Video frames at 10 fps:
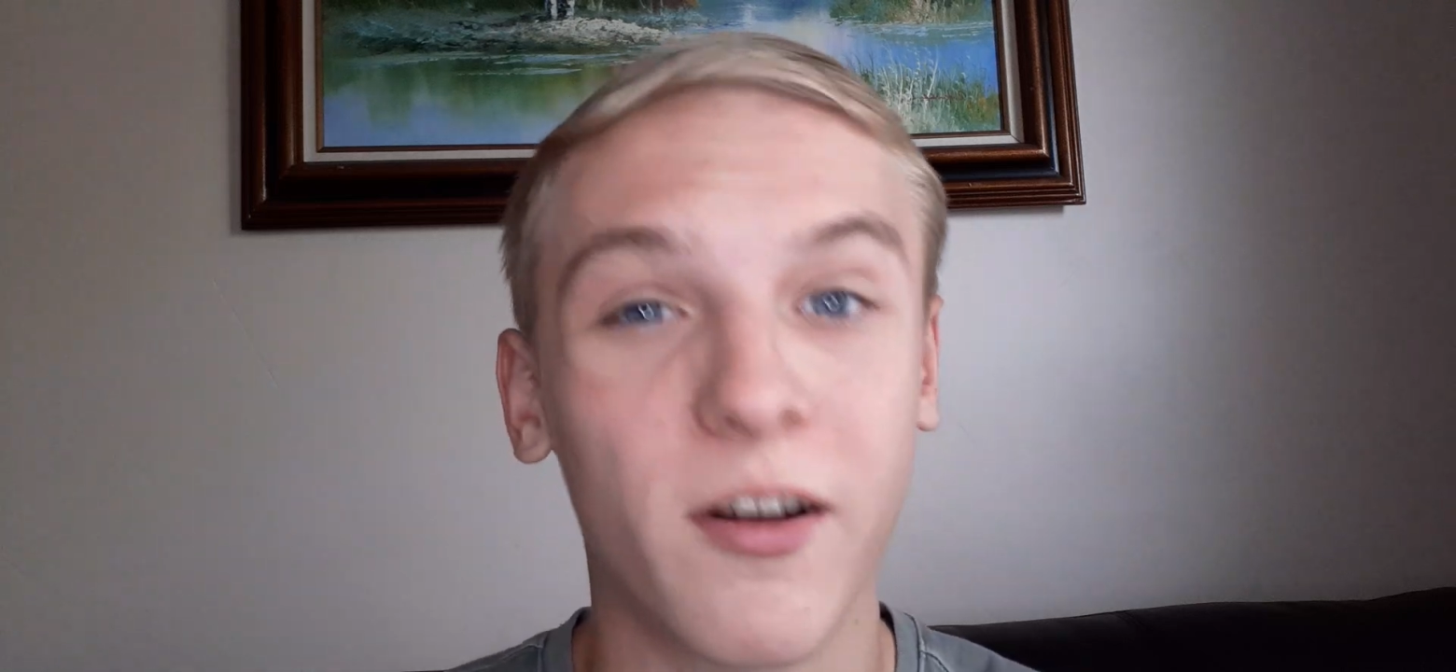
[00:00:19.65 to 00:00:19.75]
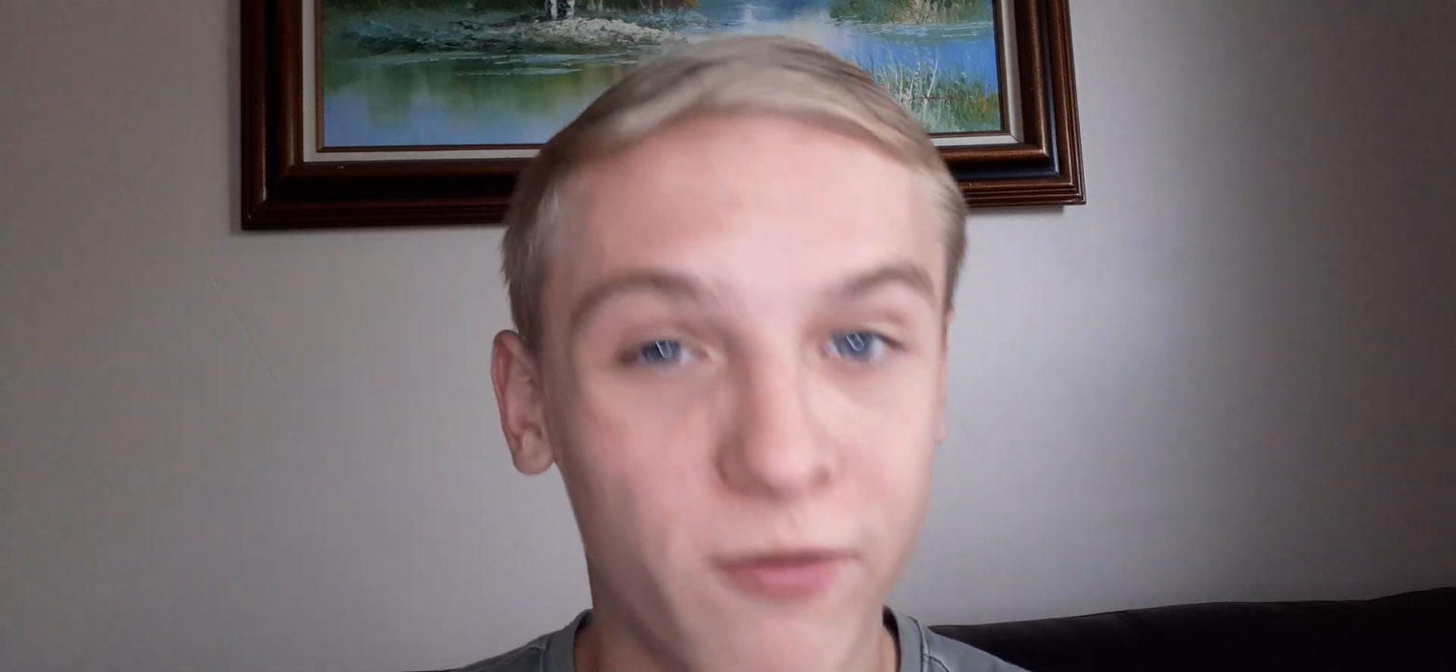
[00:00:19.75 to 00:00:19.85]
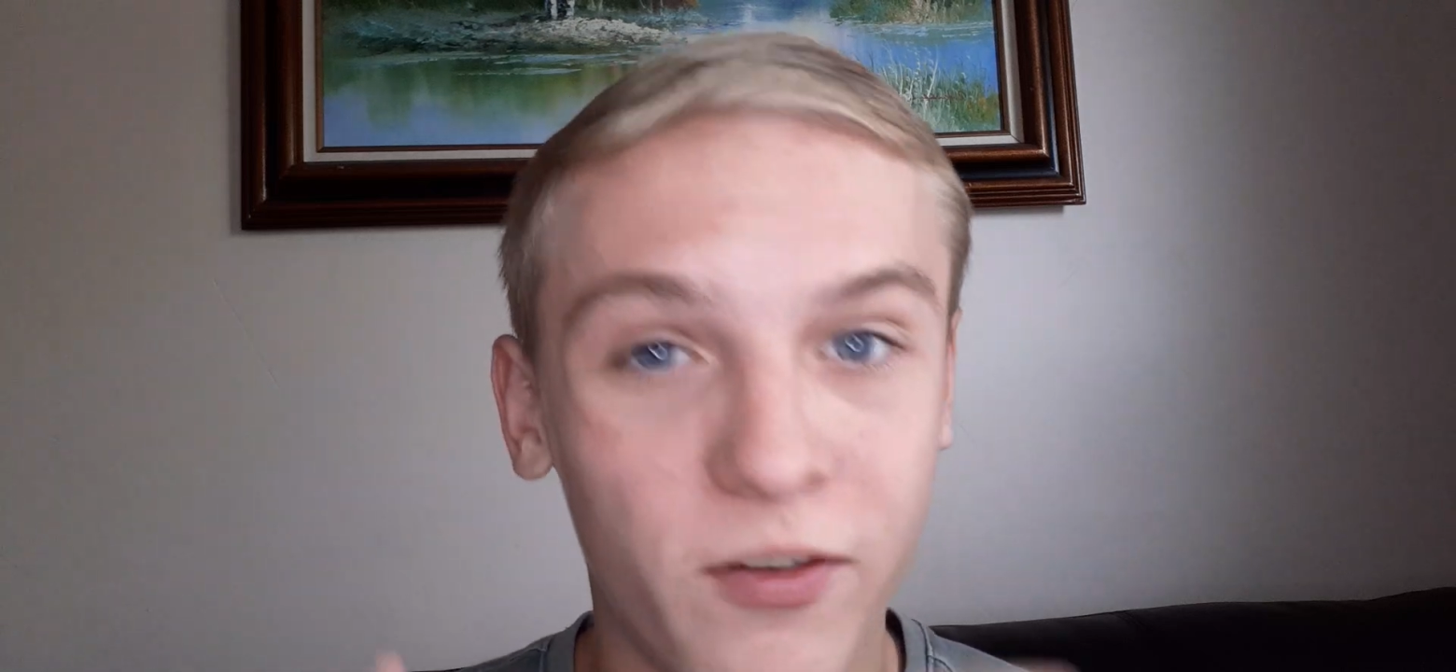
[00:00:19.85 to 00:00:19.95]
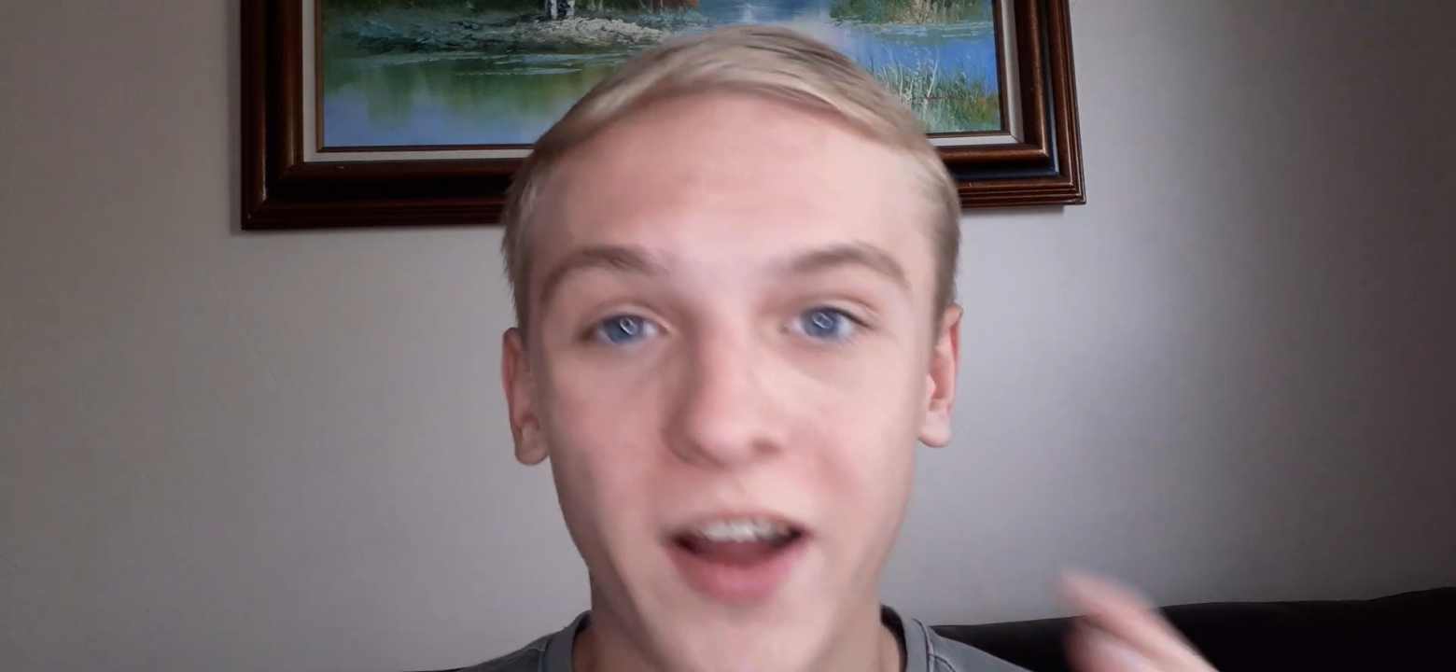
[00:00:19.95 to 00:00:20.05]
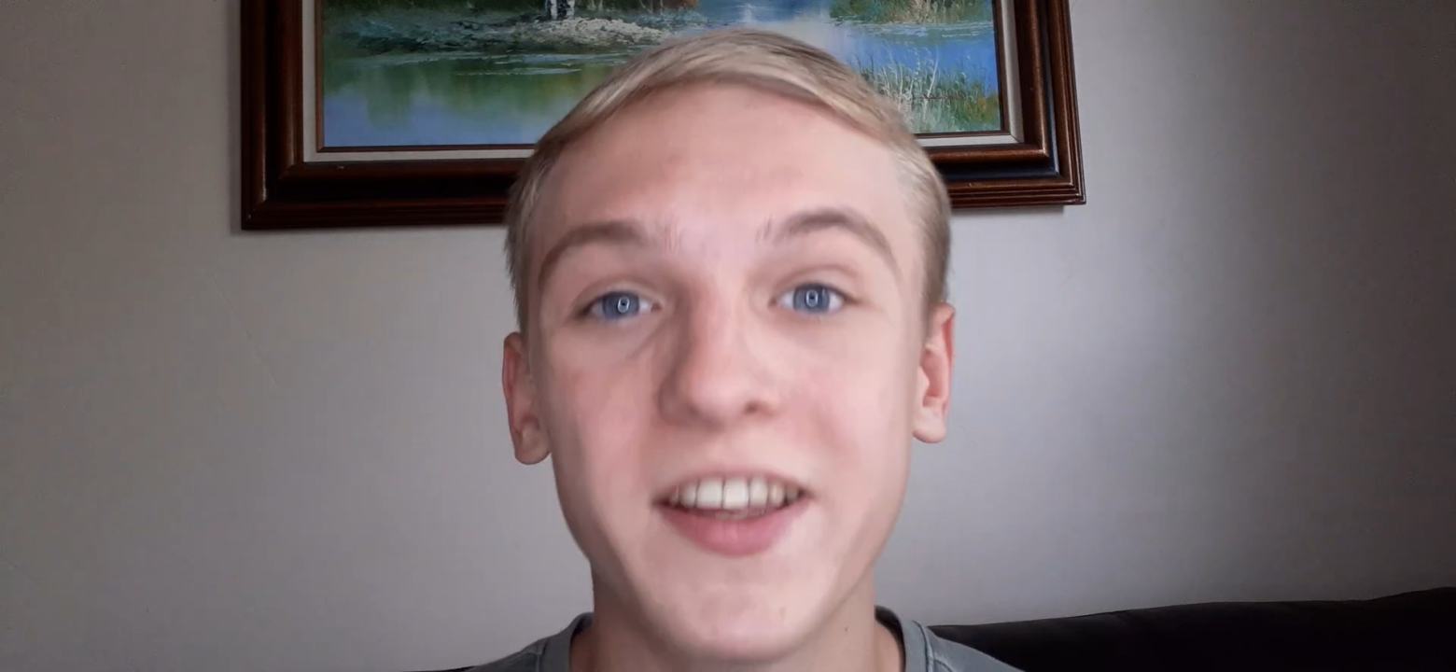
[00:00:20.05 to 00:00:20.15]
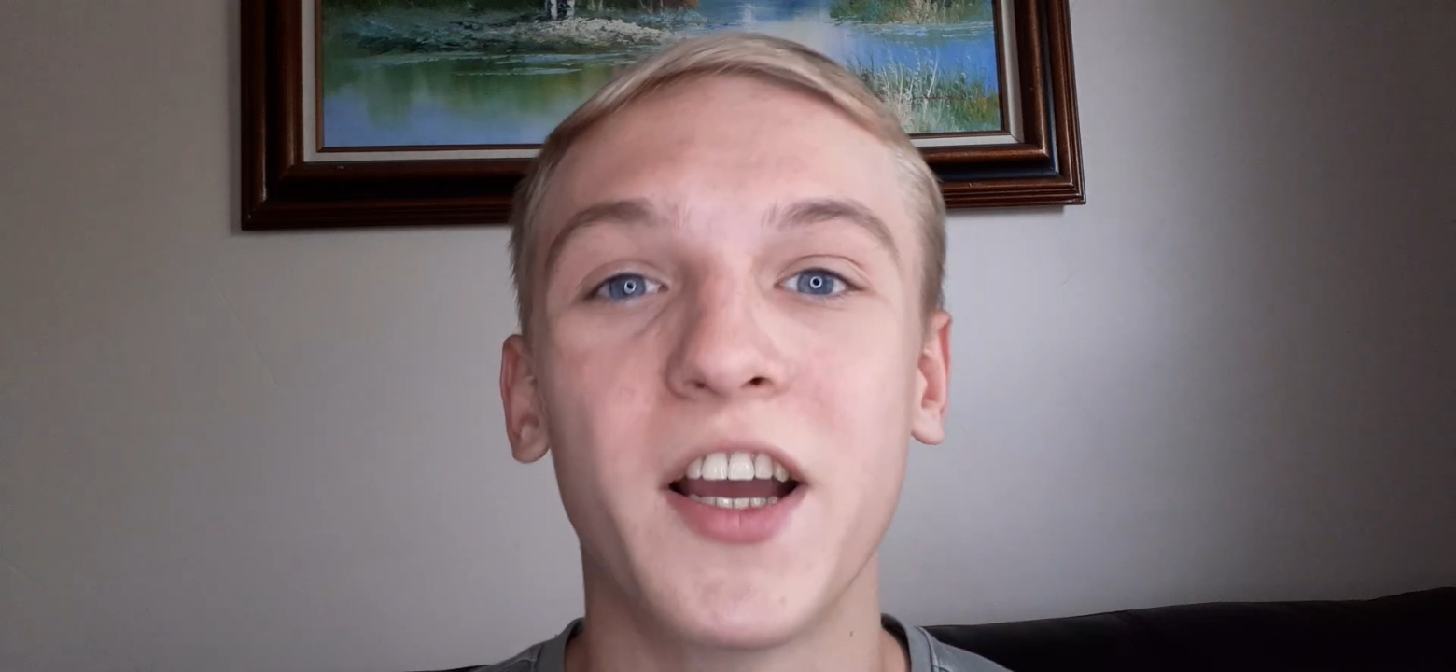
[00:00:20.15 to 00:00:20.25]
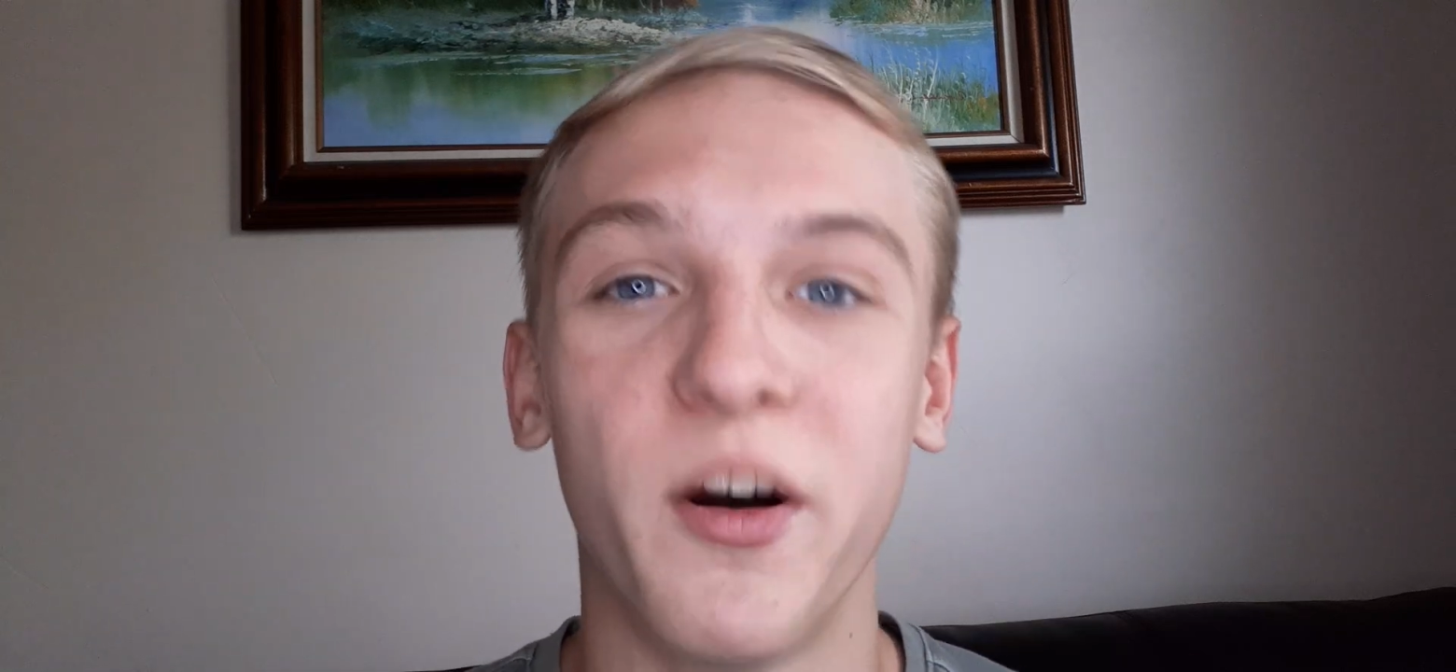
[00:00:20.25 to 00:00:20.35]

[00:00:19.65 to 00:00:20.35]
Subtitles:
fighting